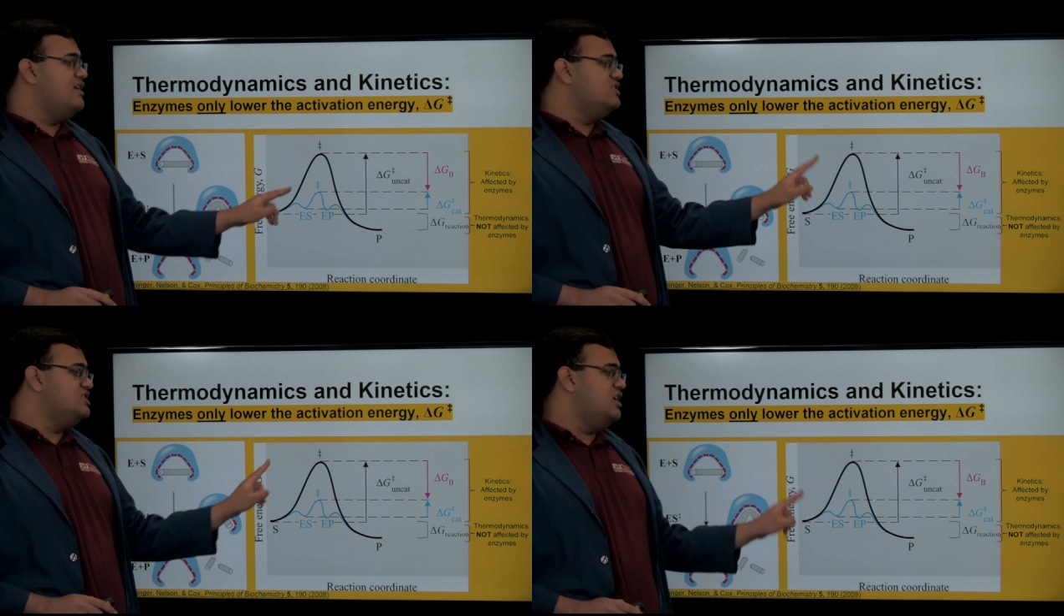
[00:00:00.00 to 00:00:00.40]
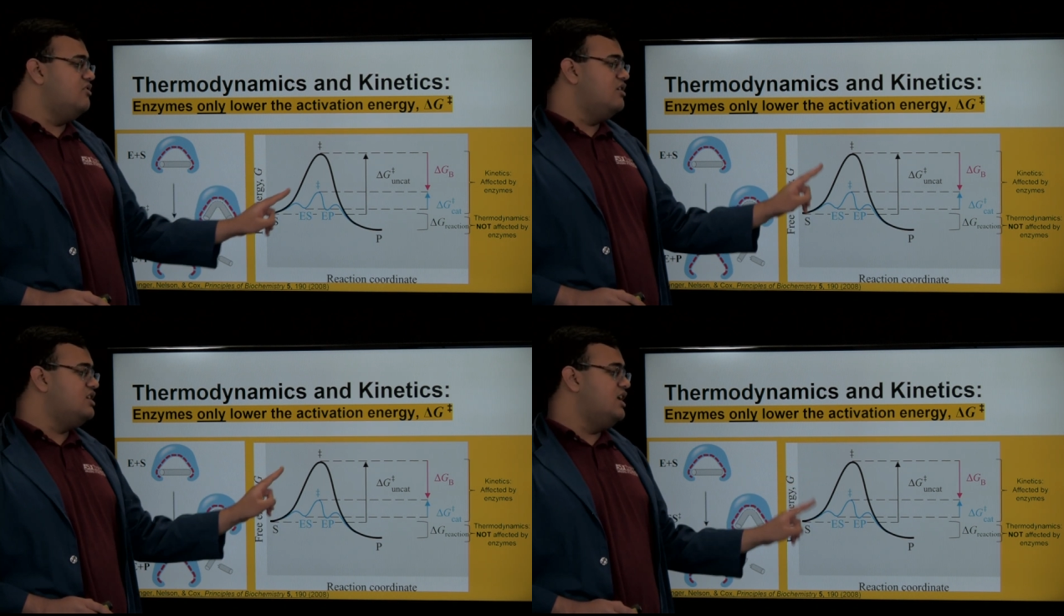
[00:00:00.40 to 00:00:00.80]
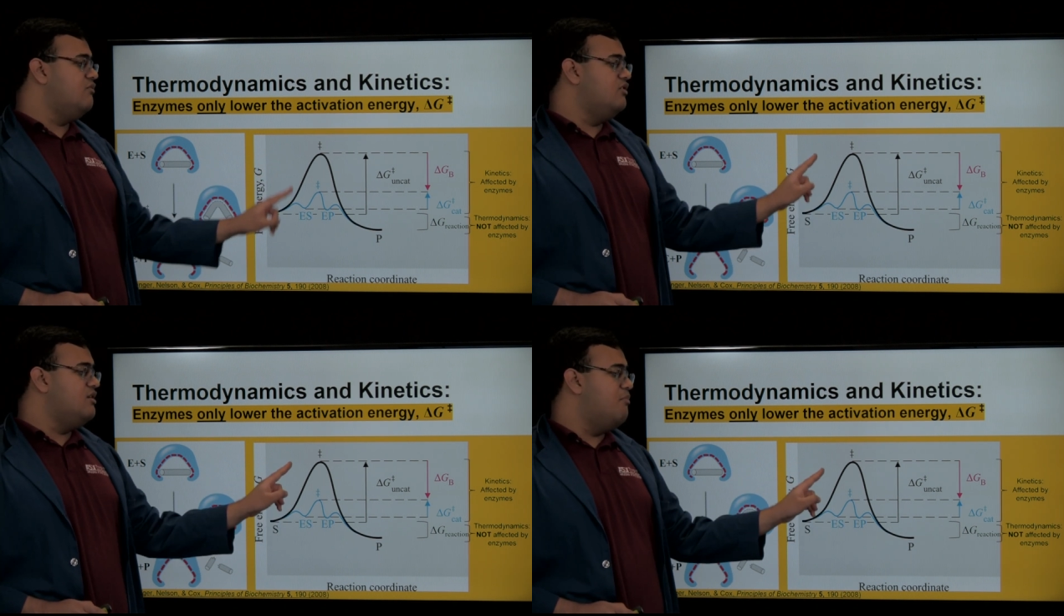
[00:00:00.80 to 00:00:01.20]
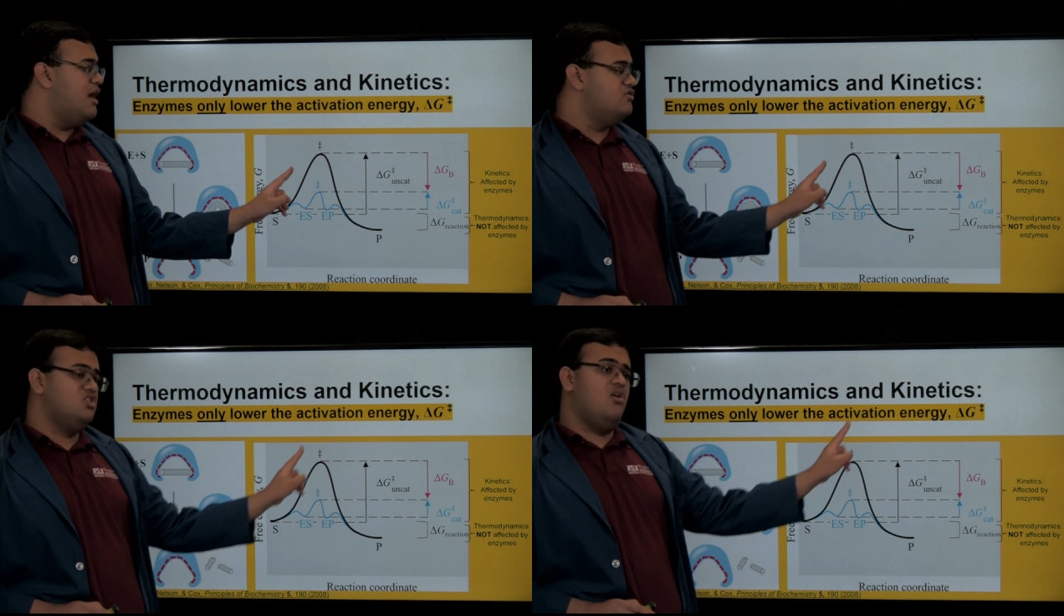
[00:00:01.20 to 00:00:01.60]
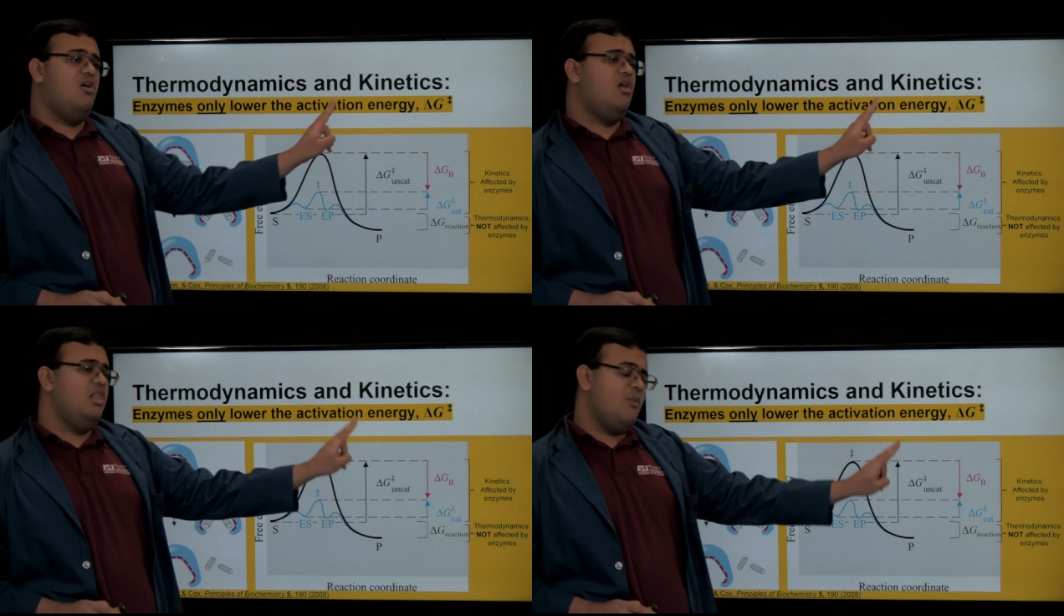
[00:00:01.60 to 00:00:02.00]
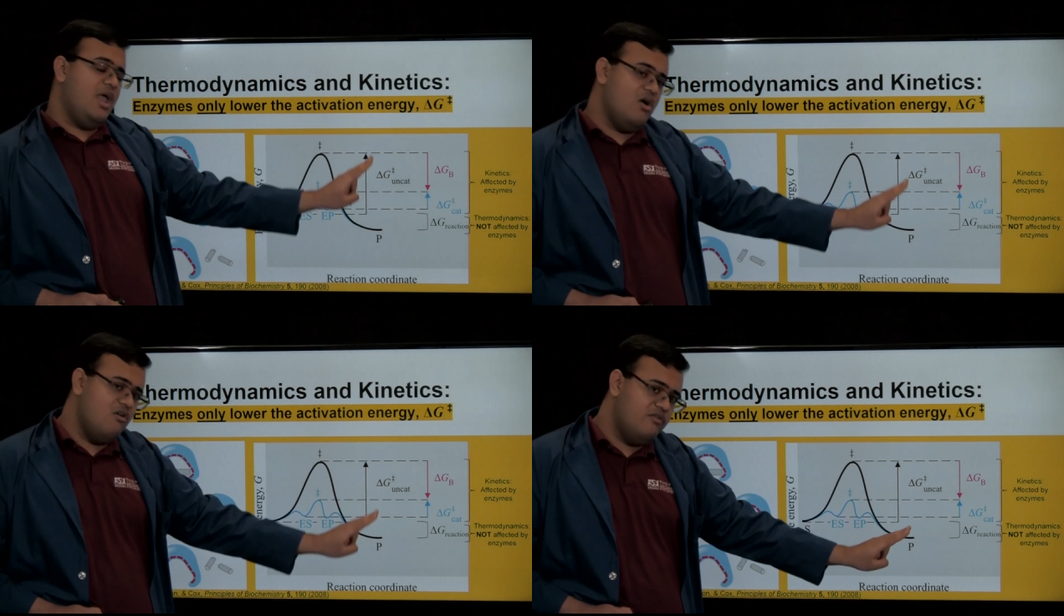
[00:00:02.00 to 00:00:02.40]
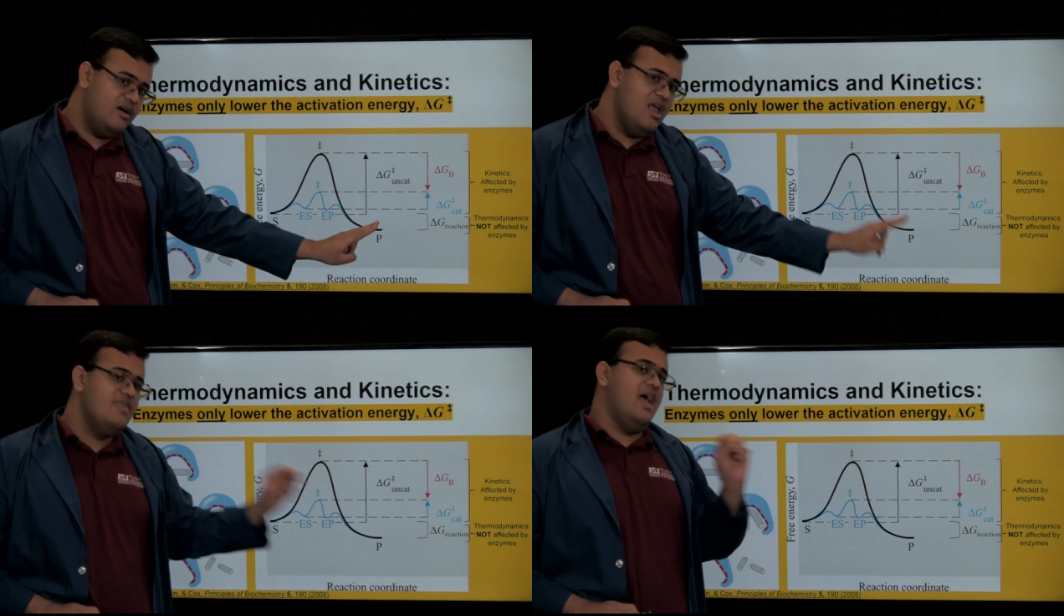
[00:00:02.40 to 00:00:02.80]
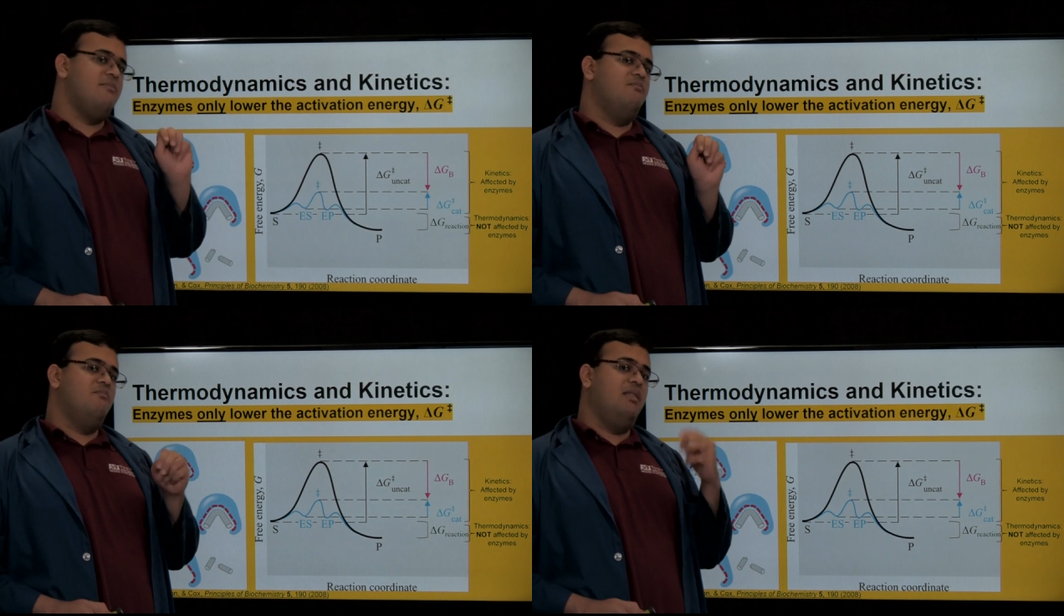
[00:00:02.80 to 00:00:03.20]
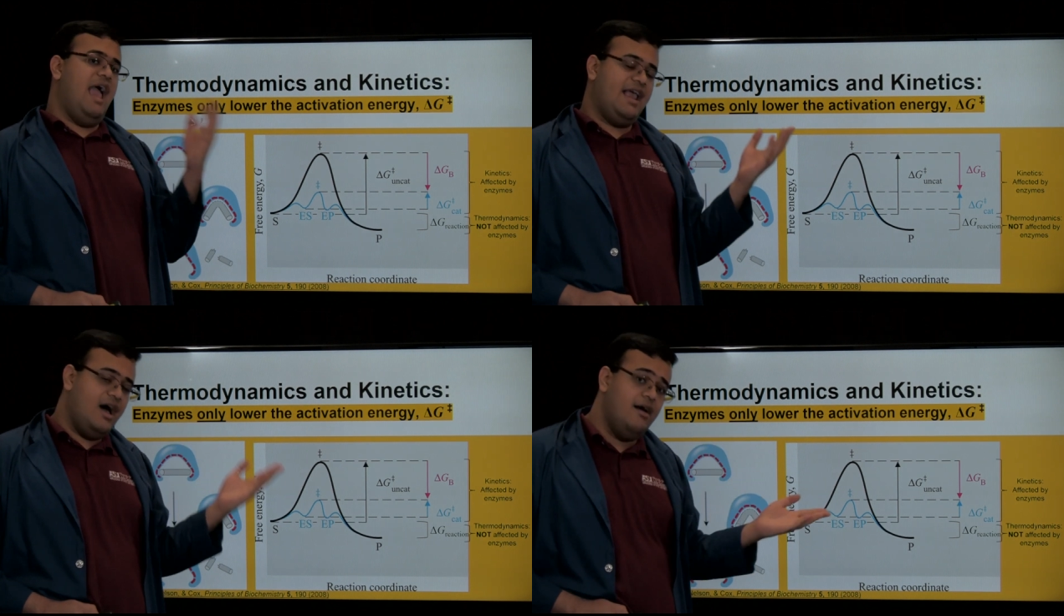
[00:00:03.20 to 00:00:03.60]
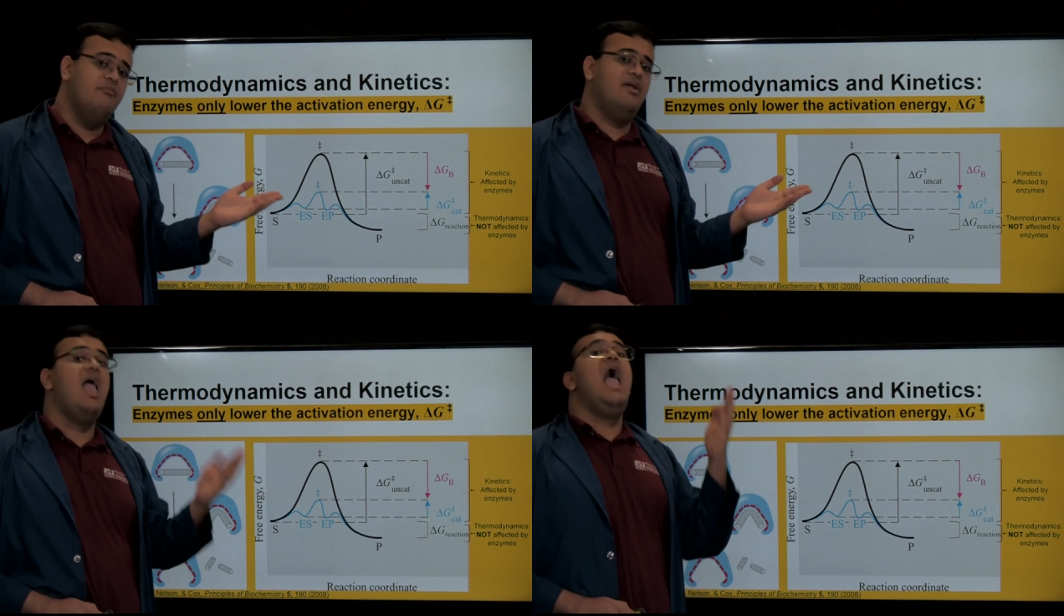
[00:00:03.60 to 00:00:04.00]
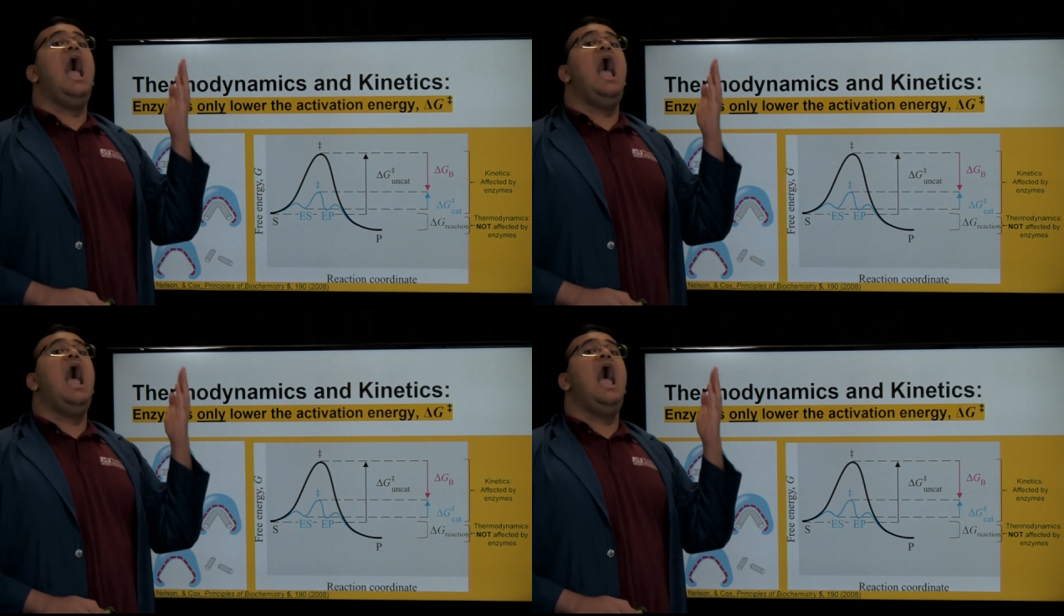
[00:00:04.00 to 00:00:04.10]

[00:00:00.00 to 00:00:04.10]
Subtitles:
energy in order to get one to bounce all the way over that black hump.